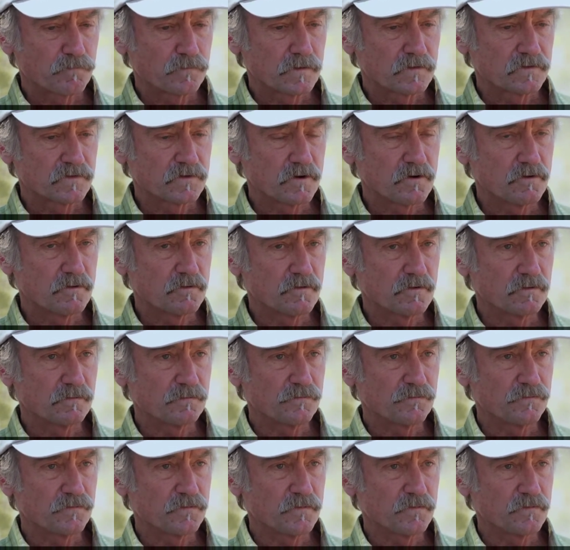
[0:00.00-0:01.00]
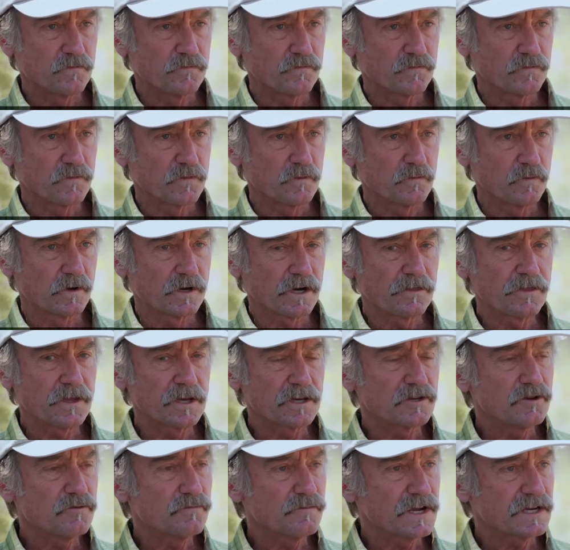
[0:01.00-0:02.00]
So what I
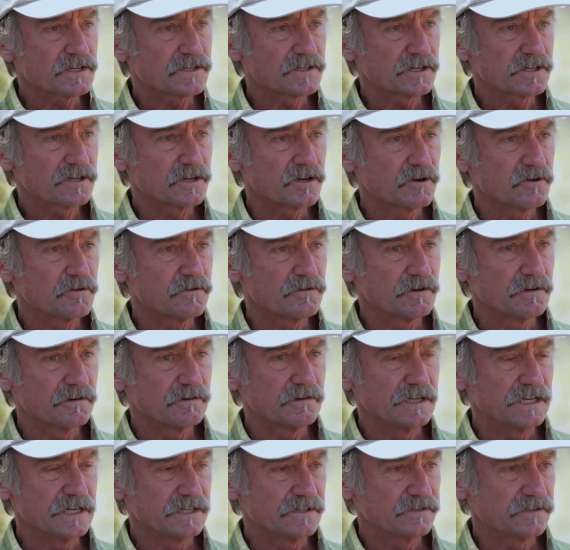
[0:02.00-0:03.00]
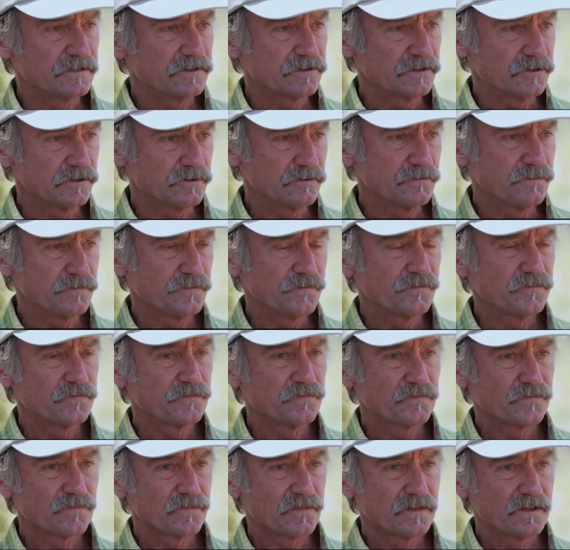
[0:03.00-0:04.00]
think New Mexico needs to do,
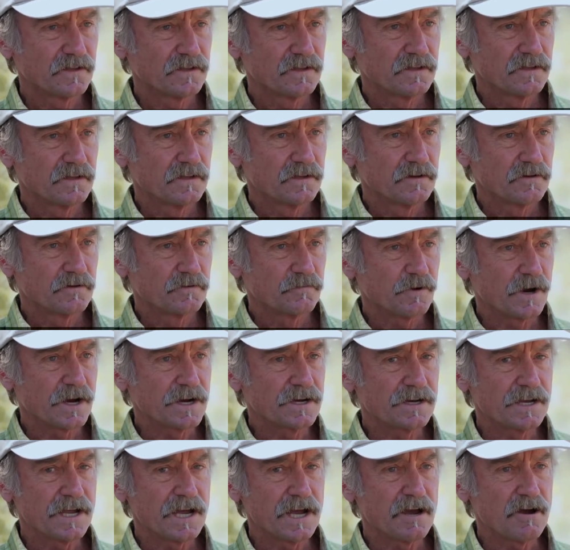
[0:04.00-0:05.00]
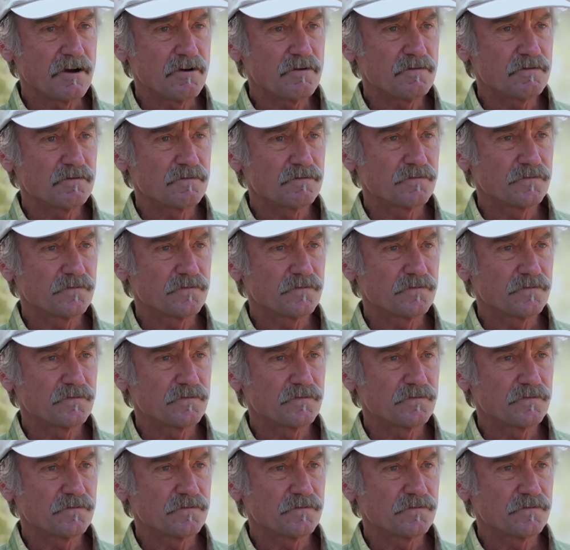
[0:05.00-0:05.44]
right now,